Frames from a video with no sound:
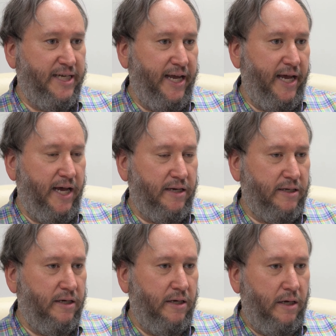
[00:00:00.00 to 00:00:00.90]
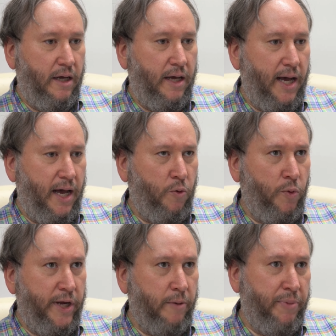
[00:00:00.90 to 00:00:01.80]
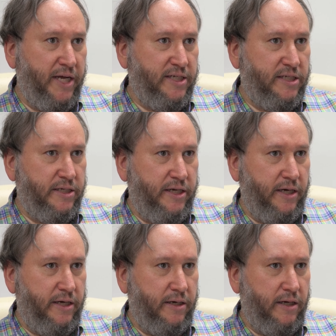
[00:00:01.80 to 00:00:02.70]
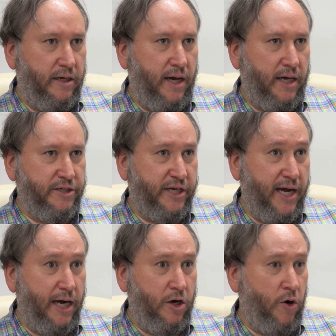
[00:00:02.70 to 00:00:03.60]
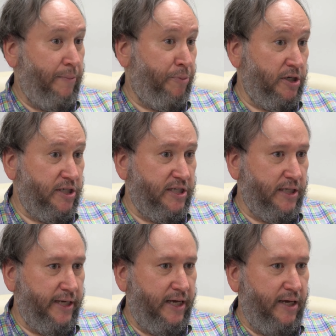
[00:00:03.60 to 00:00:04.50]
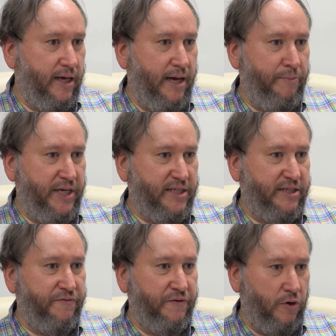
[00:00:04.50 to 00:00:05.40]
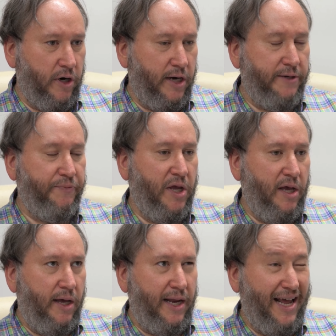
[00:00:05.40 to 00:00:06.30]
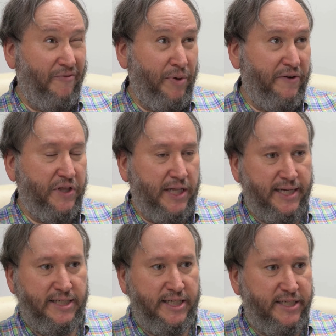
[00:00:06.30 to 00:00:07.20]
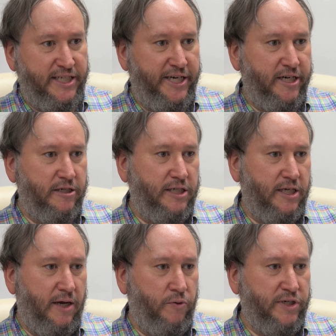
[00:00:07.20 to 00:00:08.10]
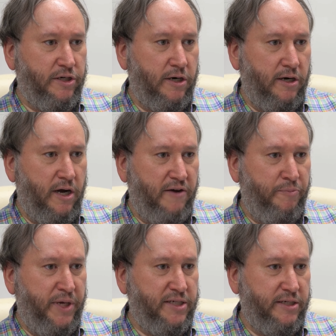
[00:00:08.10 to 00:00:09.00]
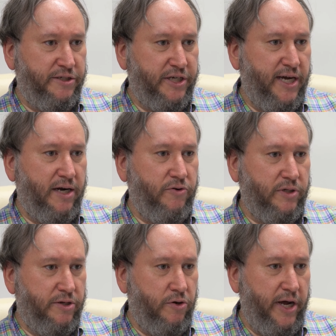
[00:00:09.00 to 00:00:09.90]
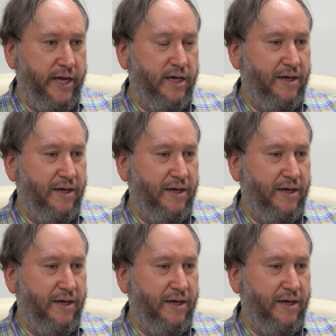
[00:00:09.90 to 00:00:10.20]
and we are based in Chicago. I personally am based in Florida and have been for the last 6 years. We started off based in Chicago, Illinois,